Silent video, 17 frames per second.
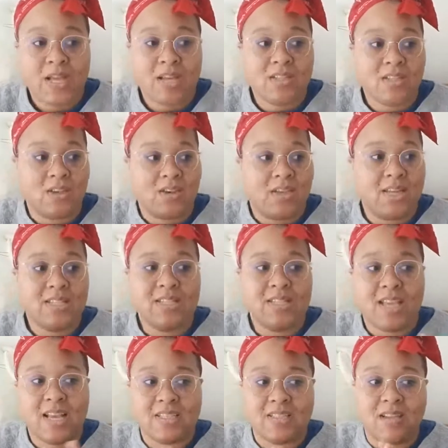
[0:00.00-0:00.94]
So
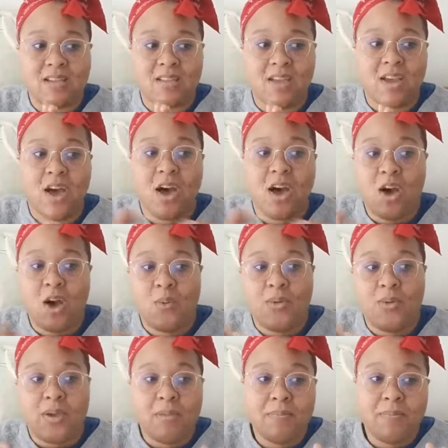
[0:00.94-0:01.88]
NSYNC has songs like, oh,
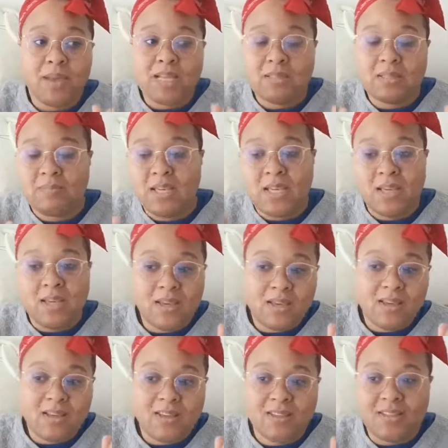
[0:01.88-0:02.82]
it makes me
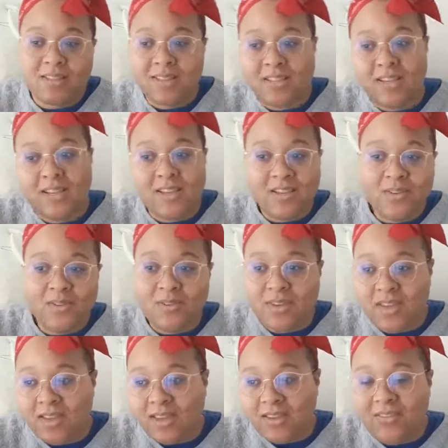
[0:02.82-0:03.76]
ill to see you
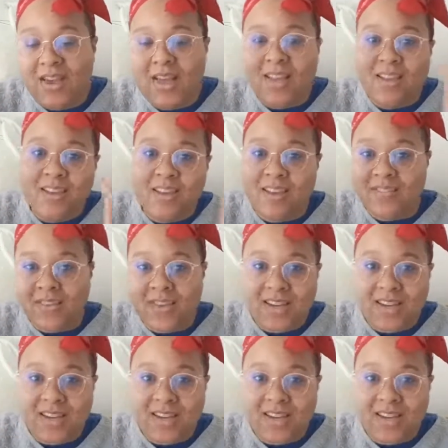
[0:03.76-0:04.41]
give love and